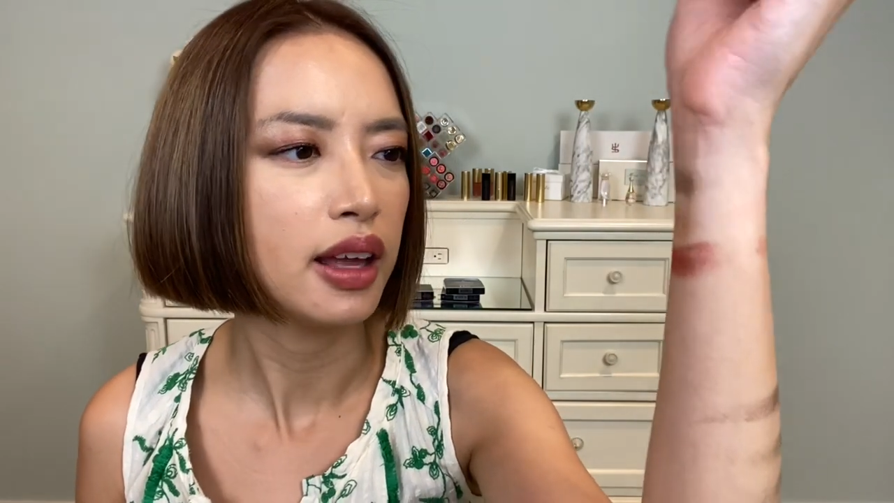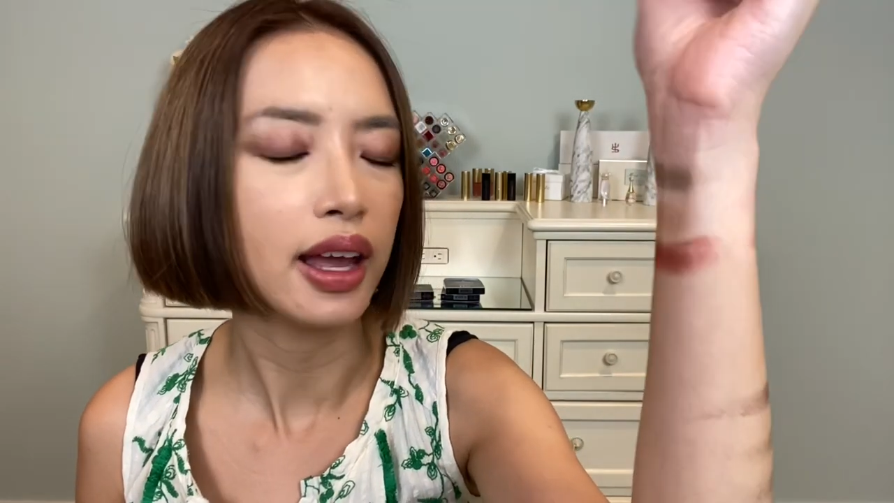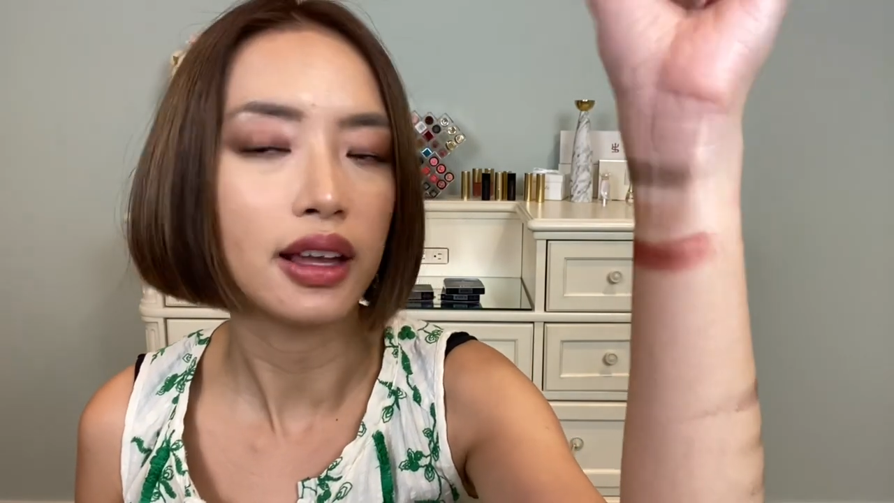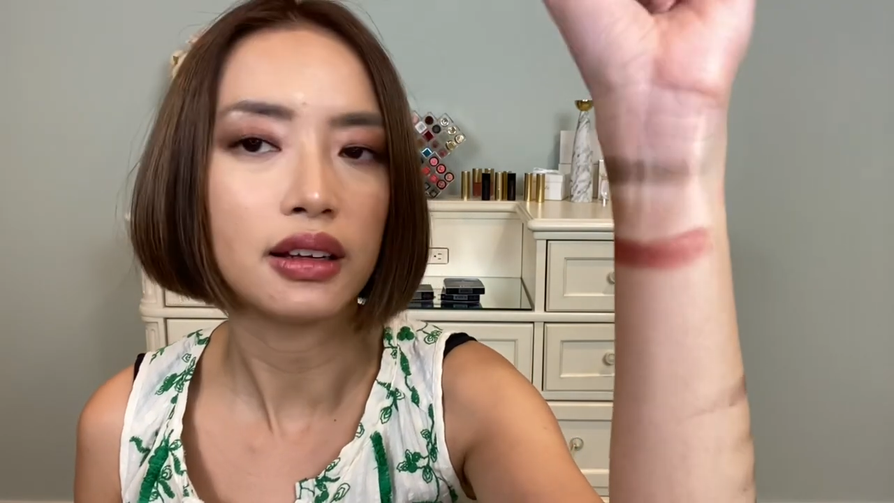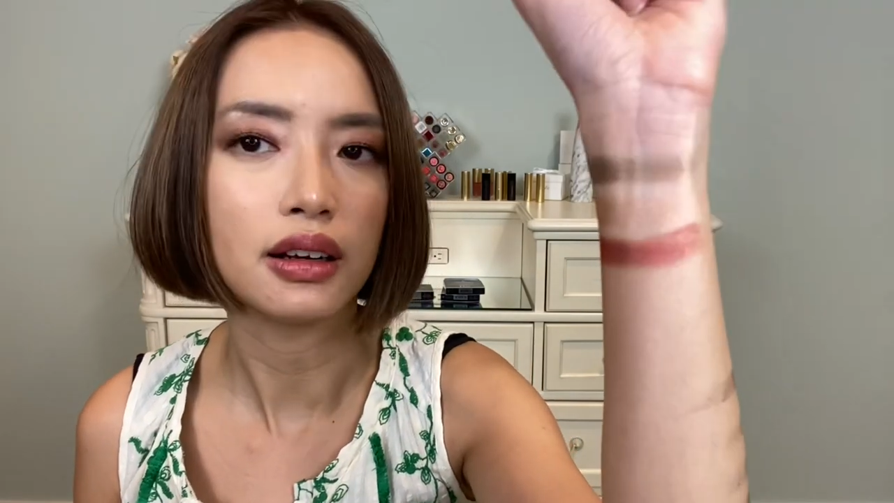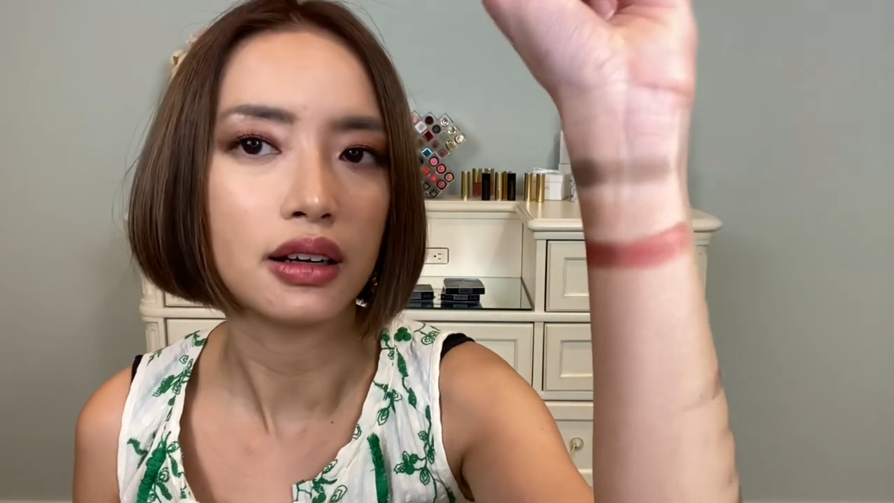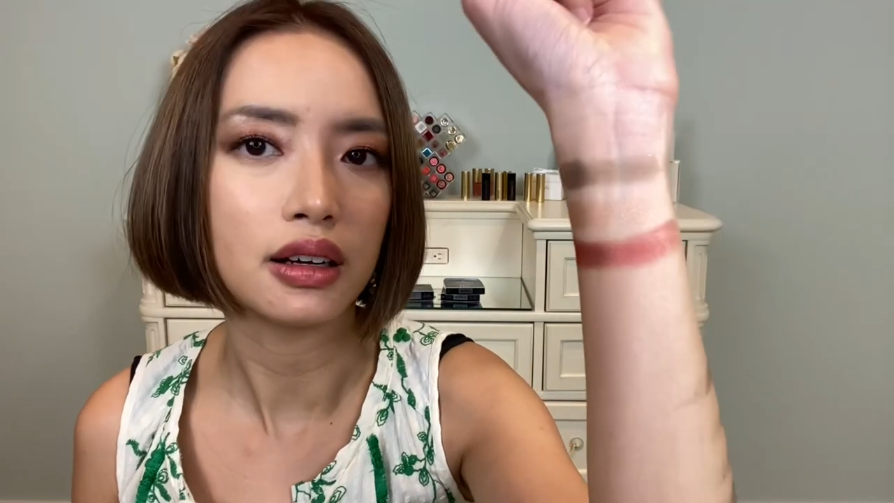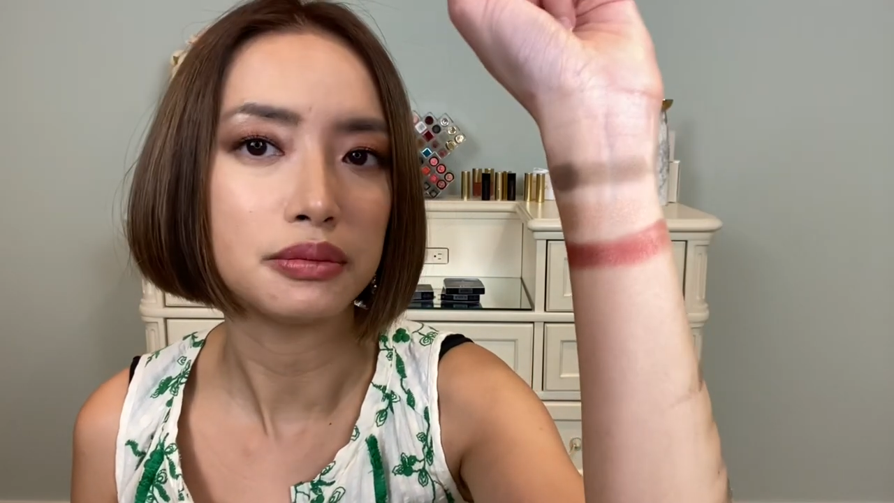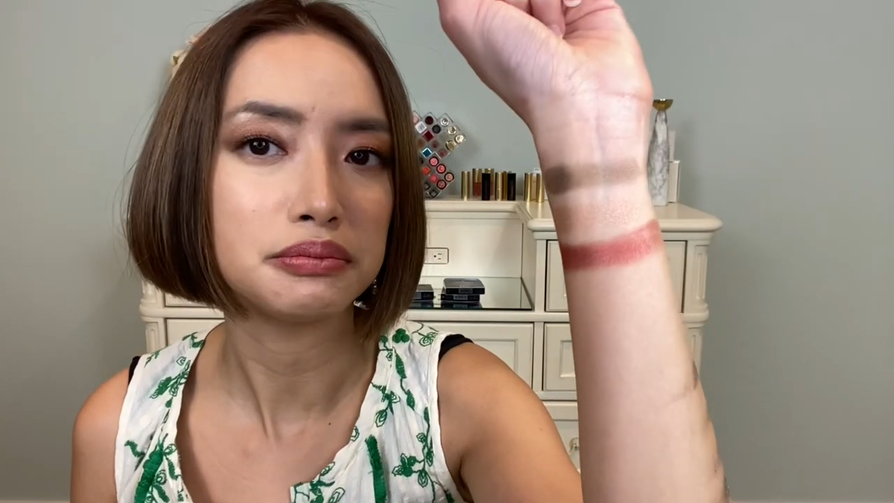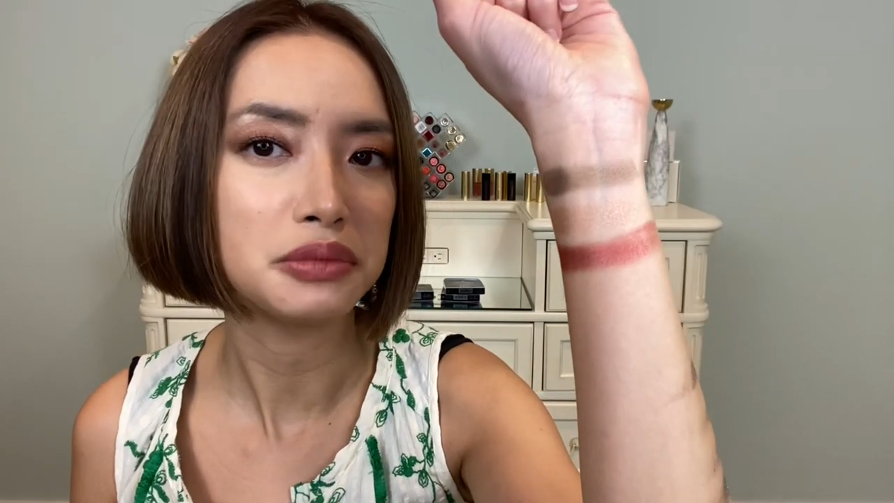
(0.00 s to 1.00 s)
and uh,